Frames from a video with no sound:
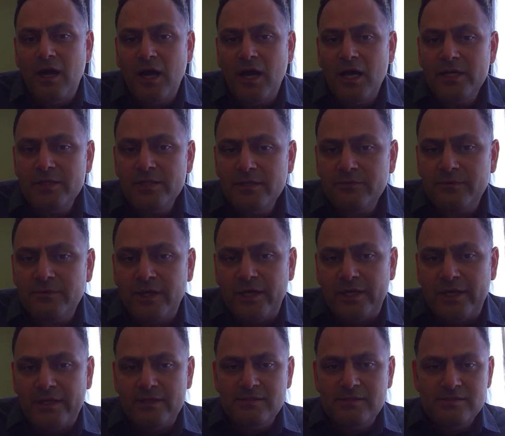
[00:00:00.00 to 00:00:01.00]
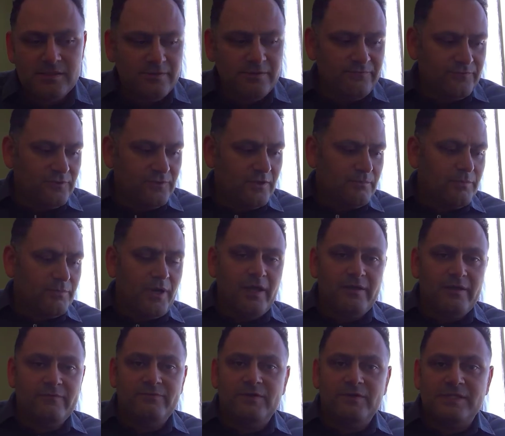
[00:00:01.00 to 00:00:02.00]
otherwise, if you're
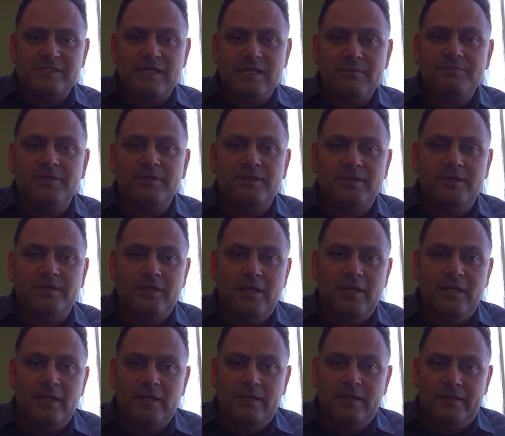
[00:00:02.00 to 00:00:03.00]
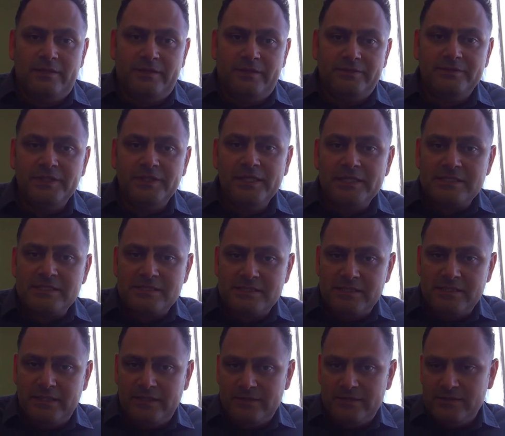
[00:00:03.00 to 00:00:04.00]
buying, for example, real
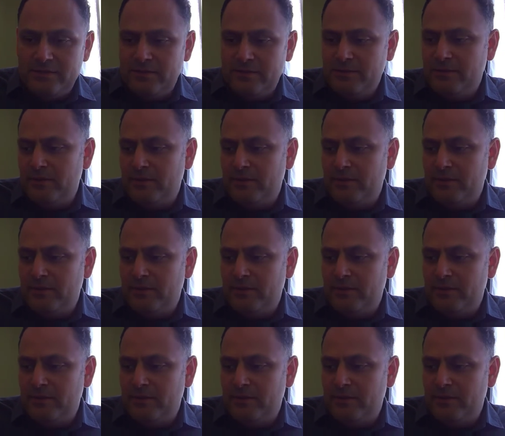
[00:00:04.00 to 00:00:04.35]
estate,